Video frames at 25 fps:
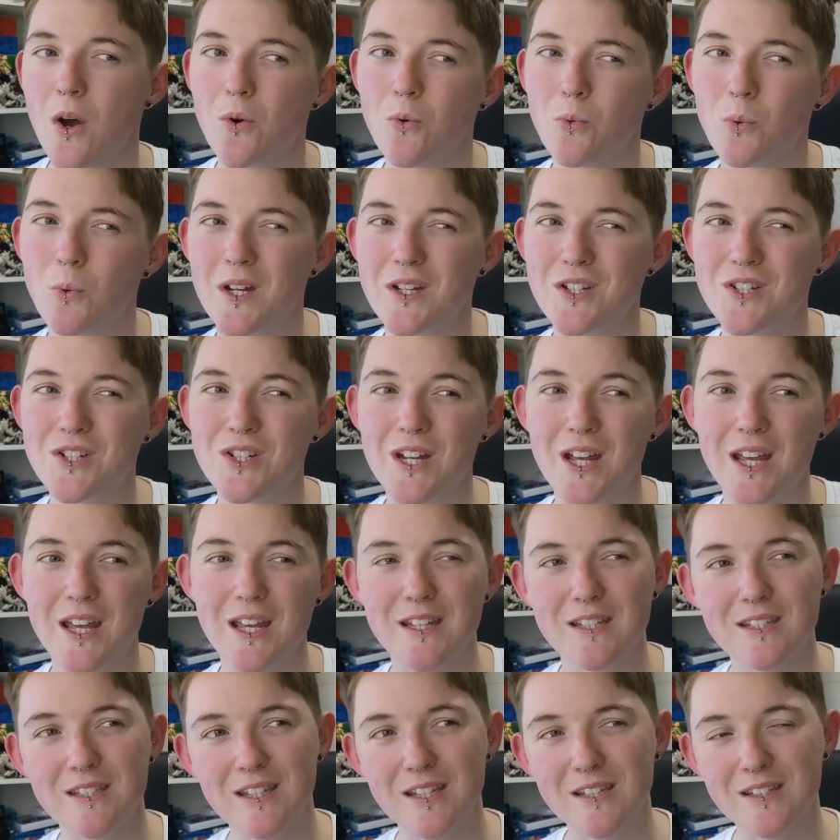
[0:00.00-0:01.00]
which
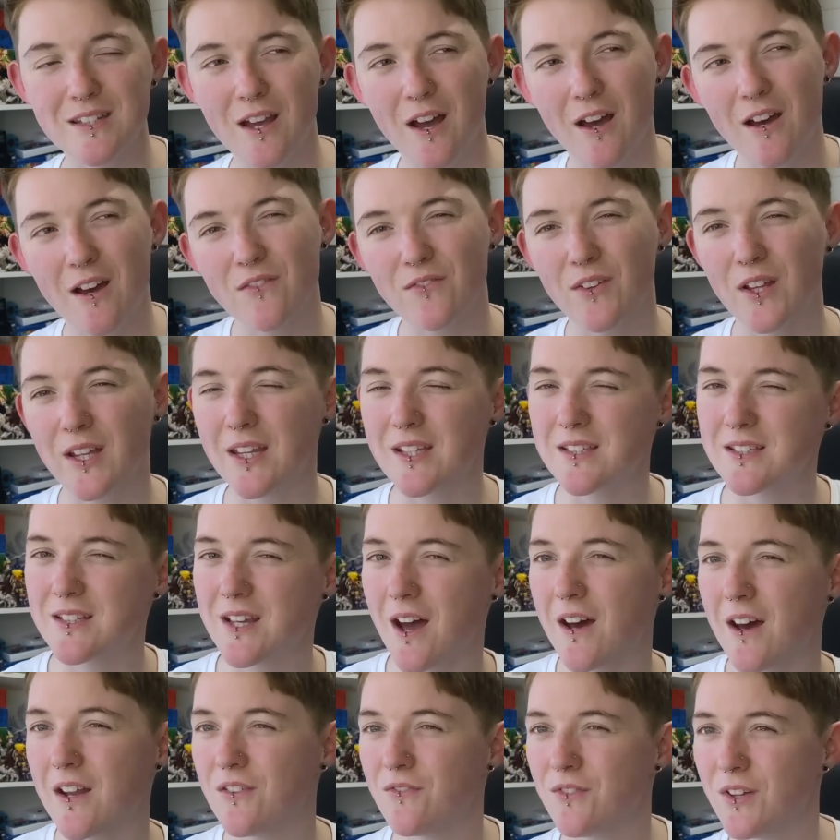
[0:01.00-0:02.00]
is this kind of like it's
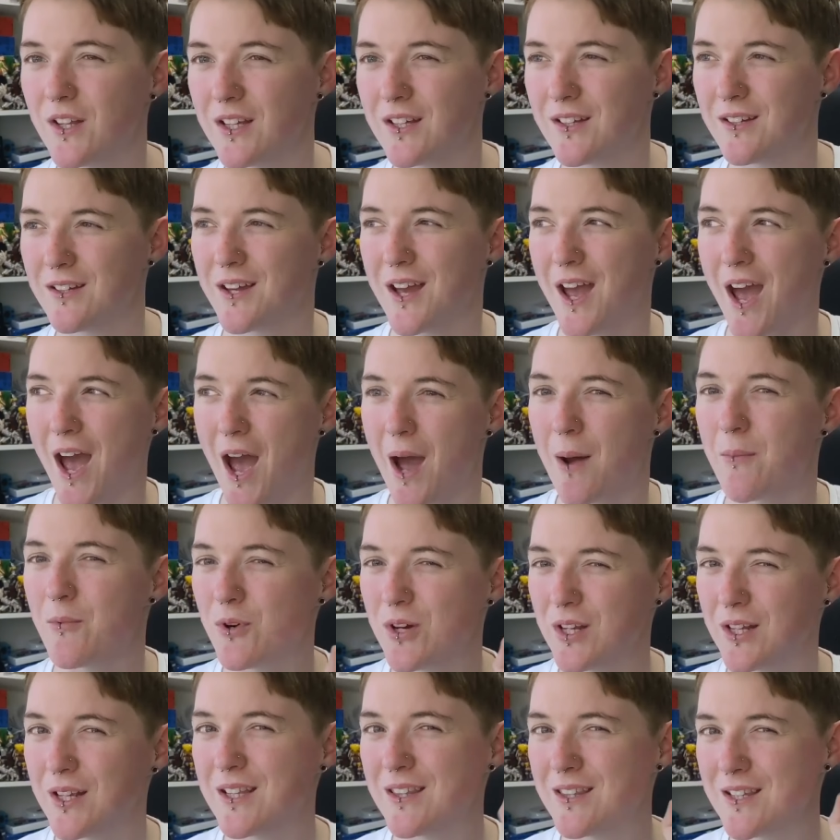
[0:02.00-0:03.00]
kind of like
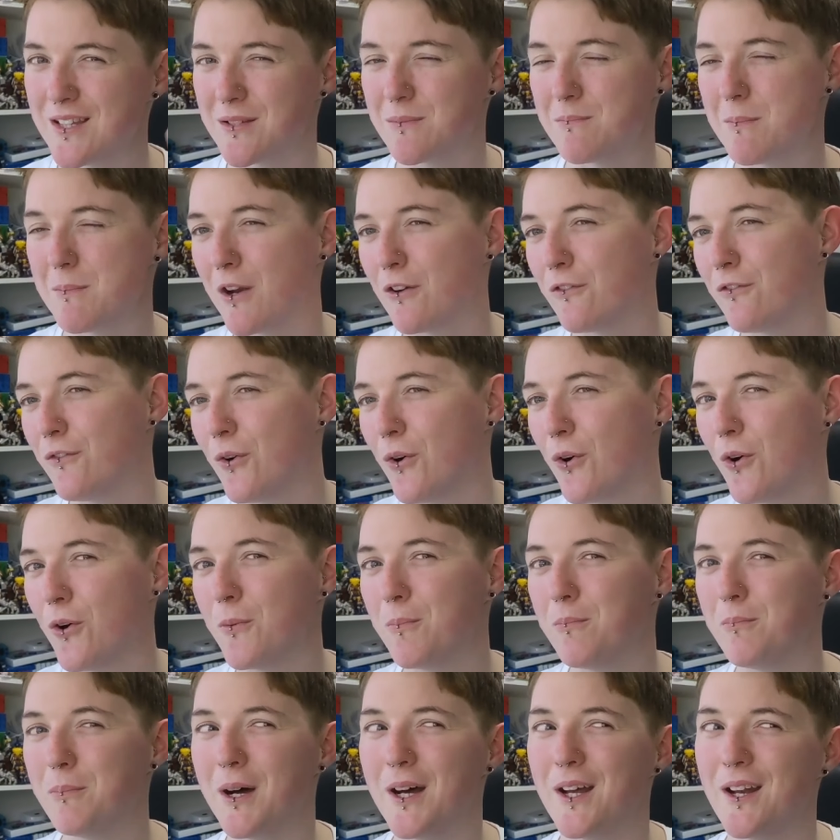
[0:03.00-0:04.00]
hammering in this
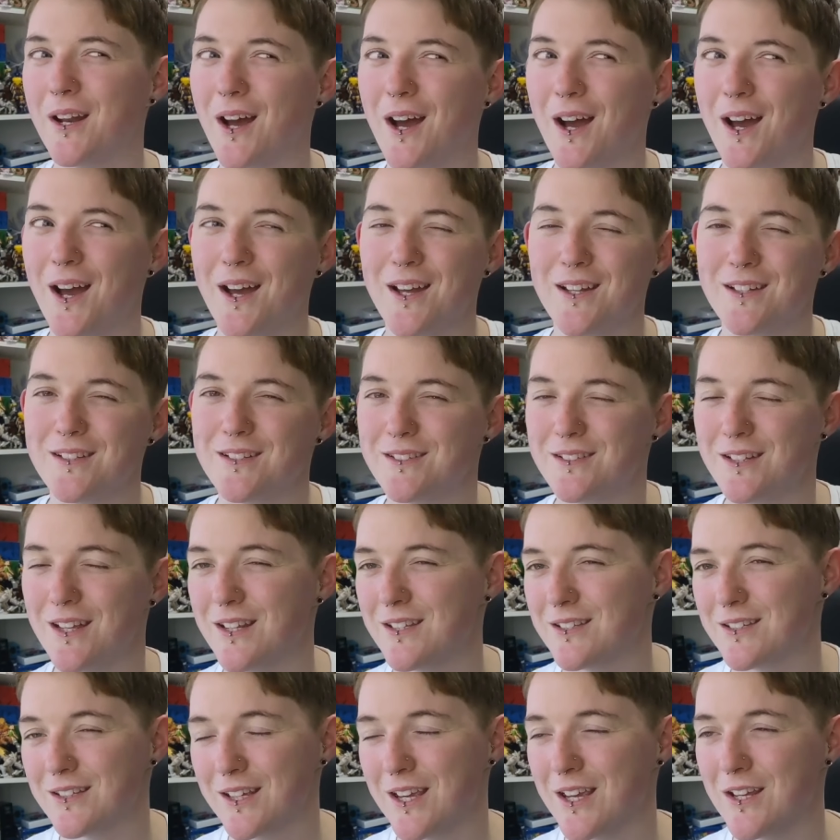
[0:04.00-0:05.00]
metaphor, but it's it
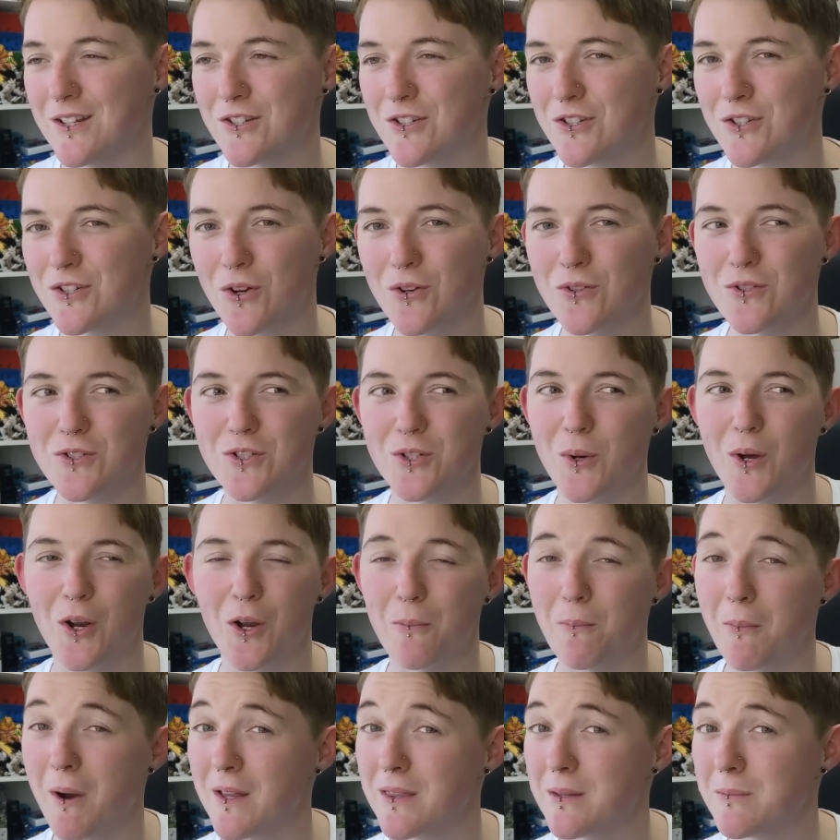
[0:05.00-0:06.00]
is a kids show, so I
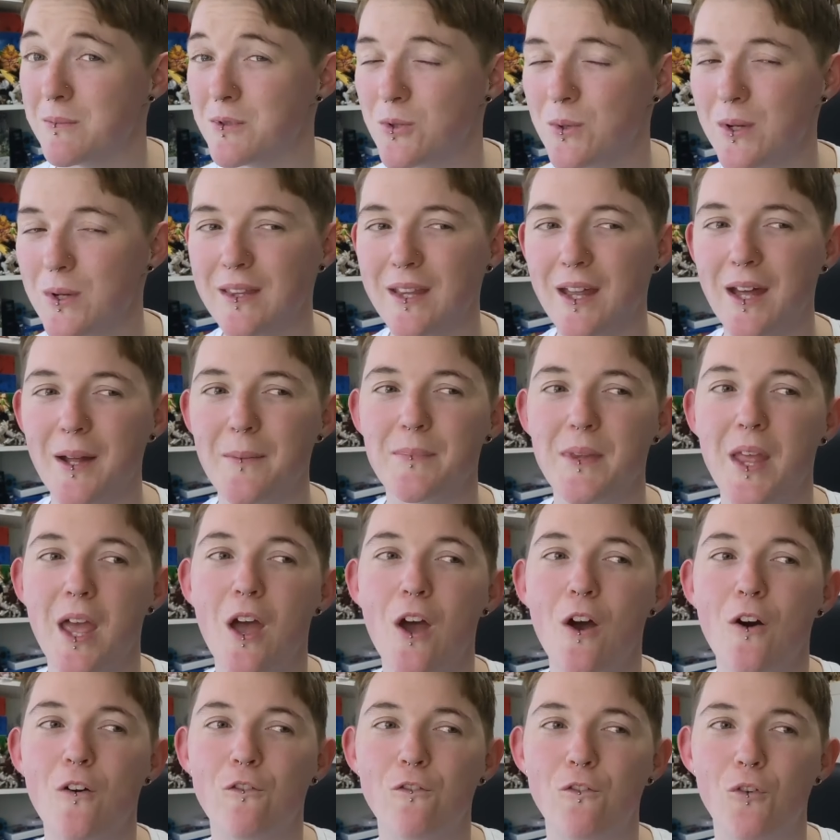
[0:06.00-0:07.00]
don't mind them doing that
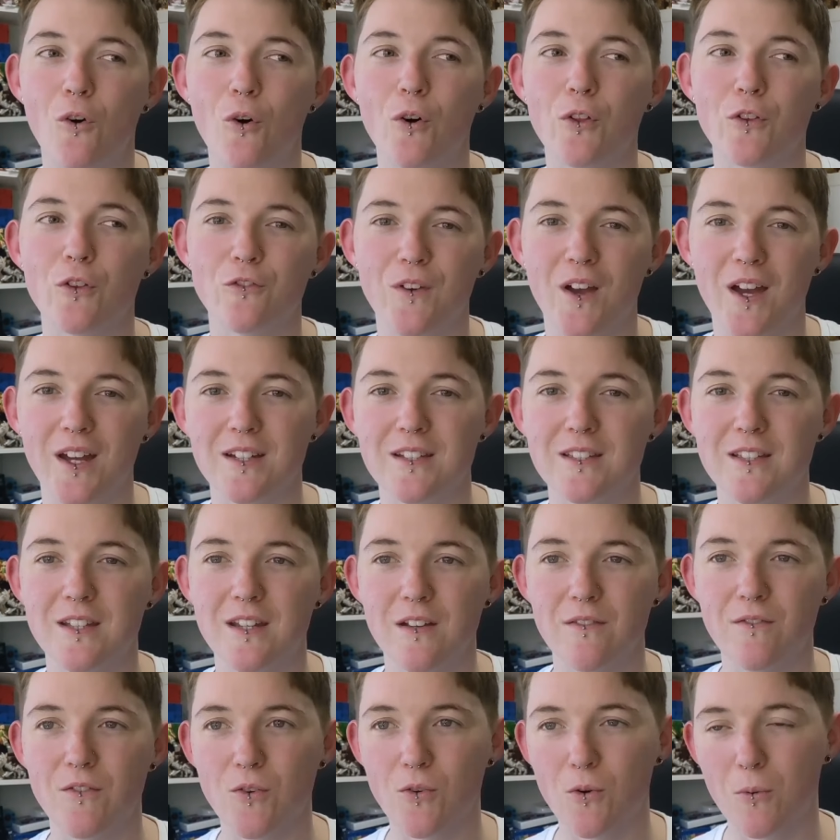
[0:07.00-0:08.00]
for the fact that
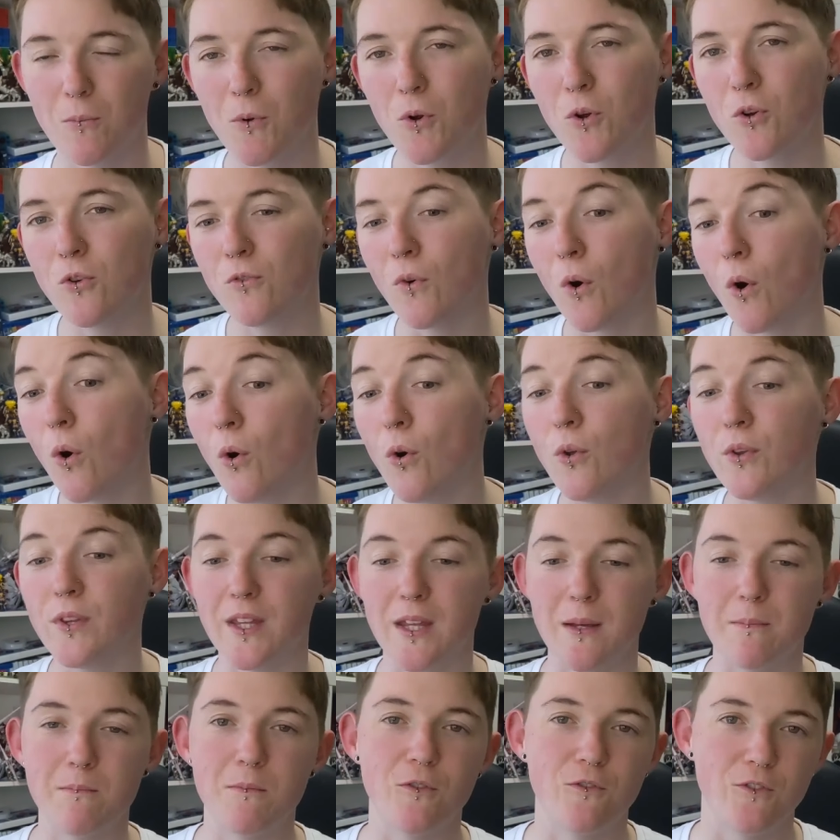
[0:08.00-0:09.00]
if you remove all
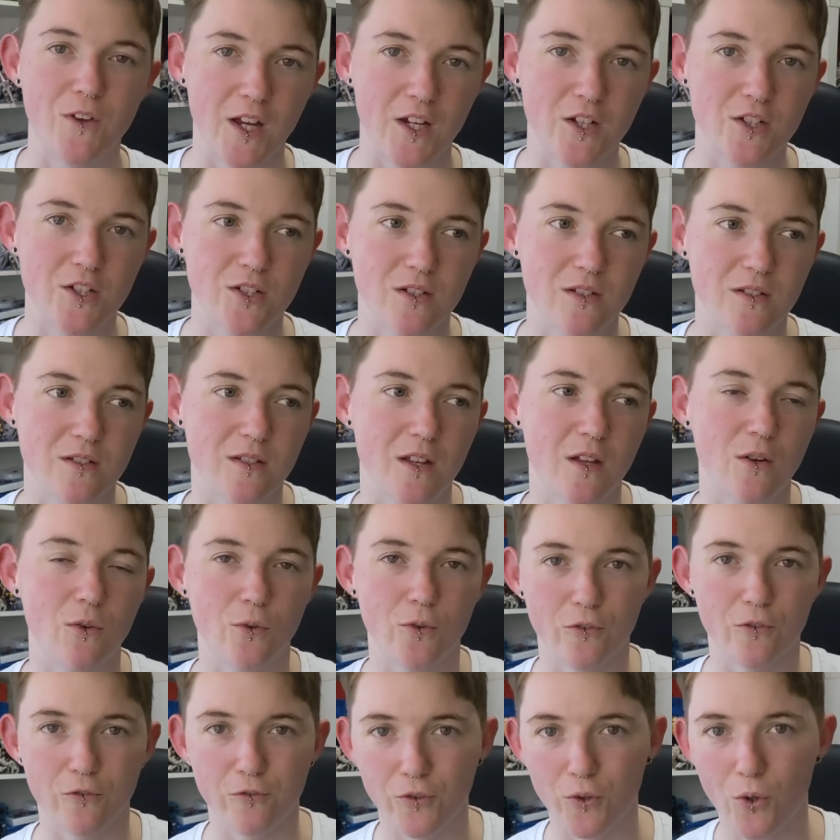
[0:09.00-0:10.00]
the imperfections and
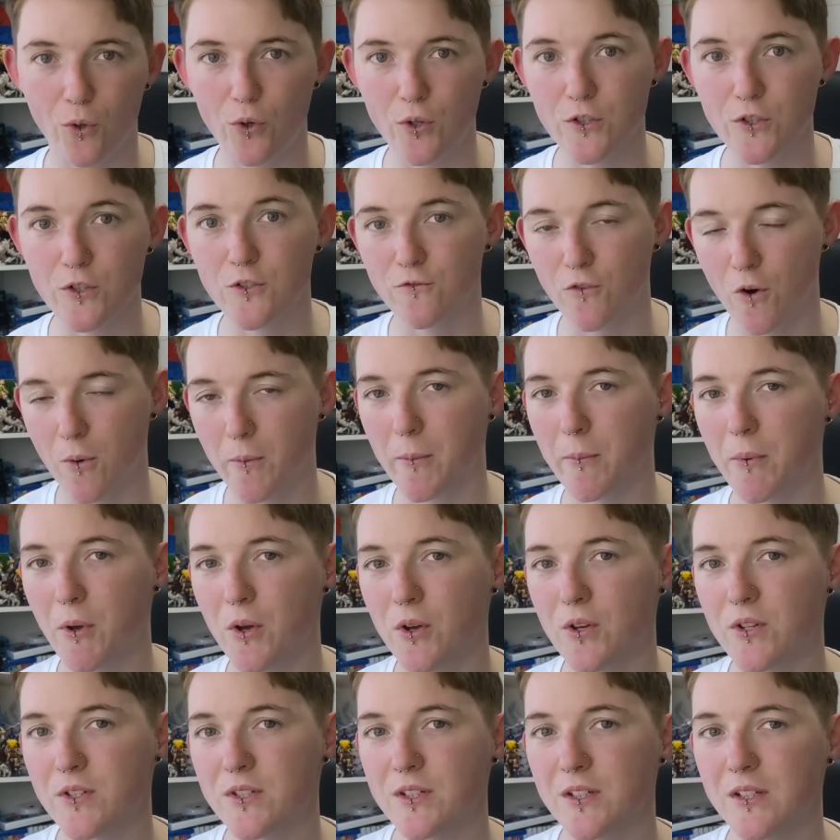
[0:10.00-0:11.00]
all the flaws from a
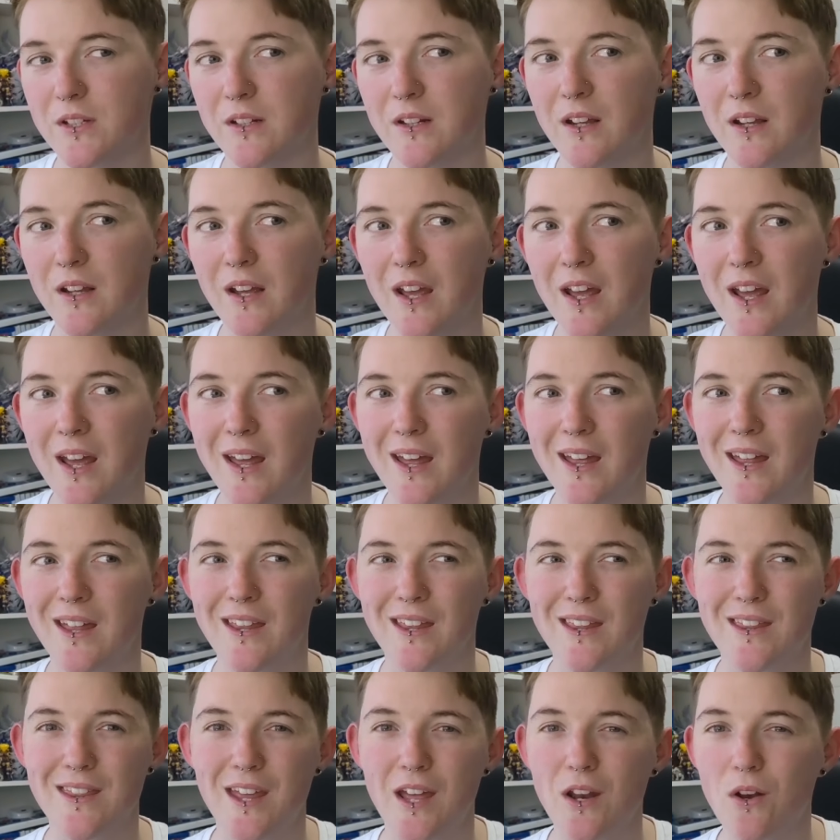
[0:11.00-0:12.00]
person,
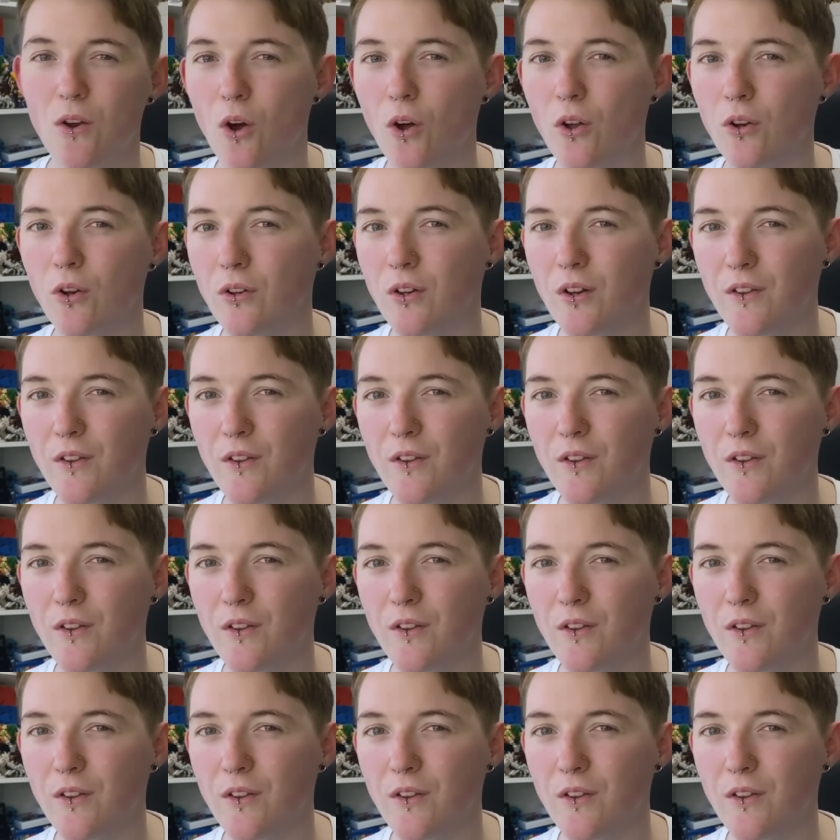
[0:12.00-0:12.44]
they're not